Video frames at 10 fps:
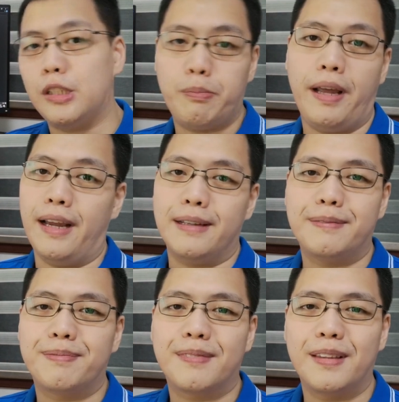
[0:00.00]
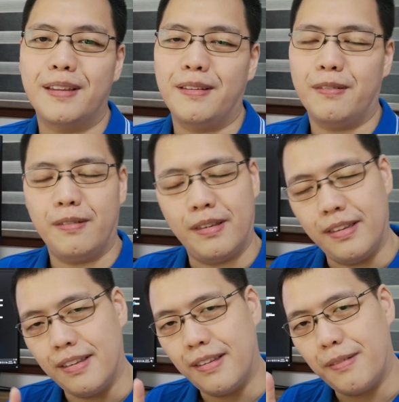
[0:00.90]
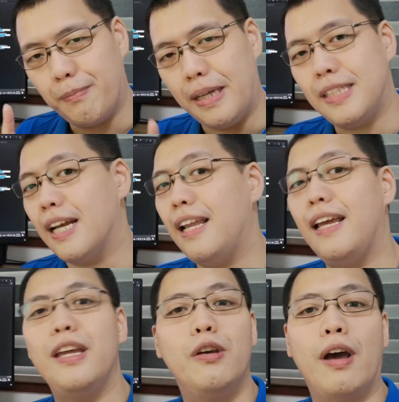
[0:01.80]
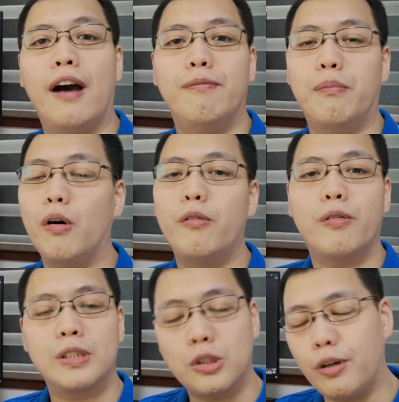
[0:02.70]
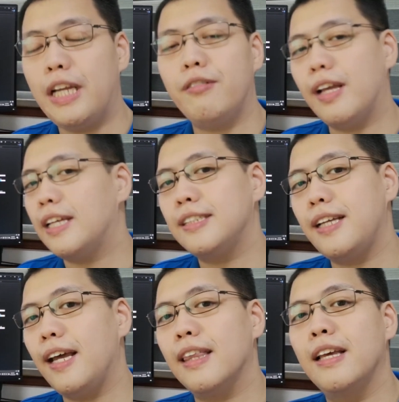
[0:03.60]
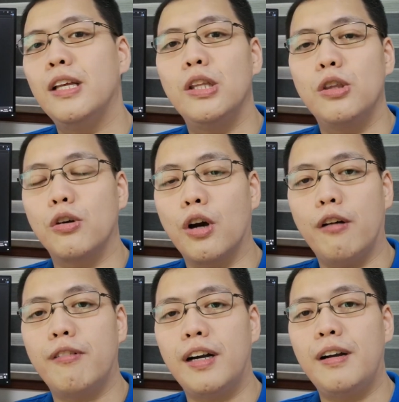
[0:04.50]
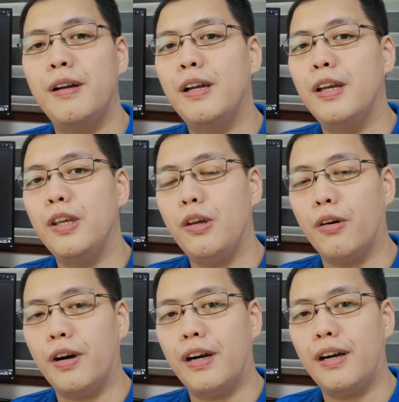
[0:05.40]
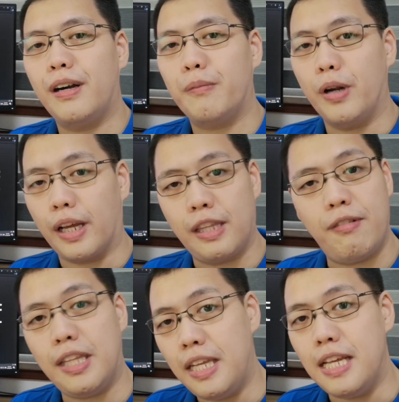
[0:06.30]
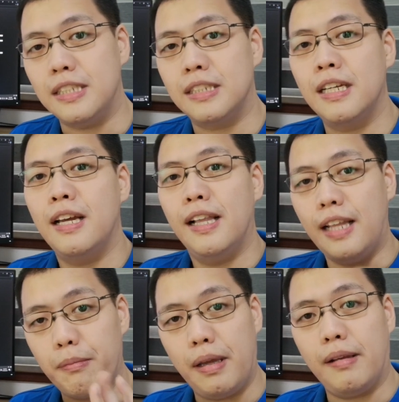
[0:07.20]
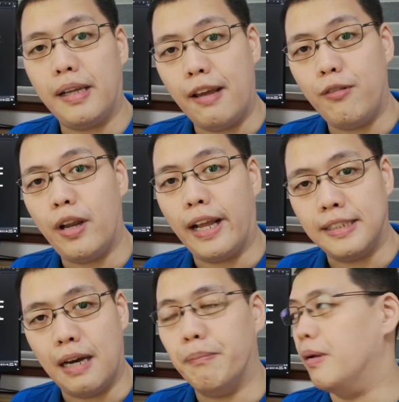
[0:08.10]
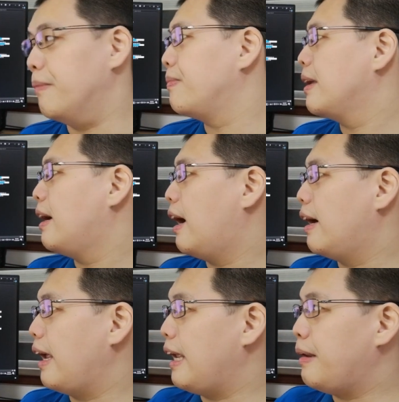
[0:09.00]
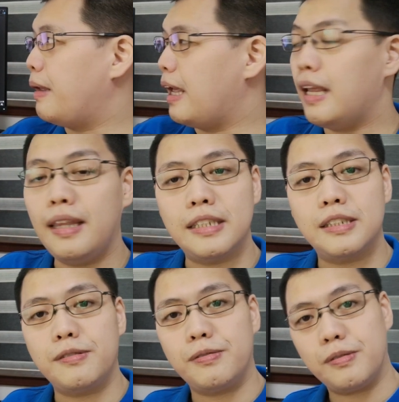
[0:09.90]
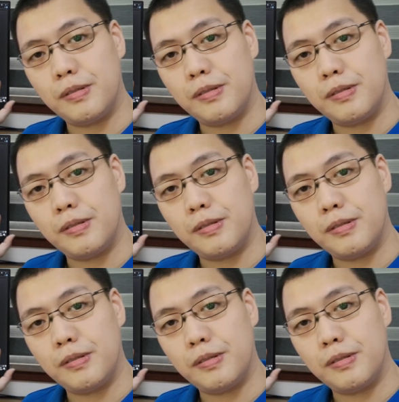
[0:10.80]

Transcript: display. Basically, you have more screen real estate to cover your productivity needs. Let me give you an example. In this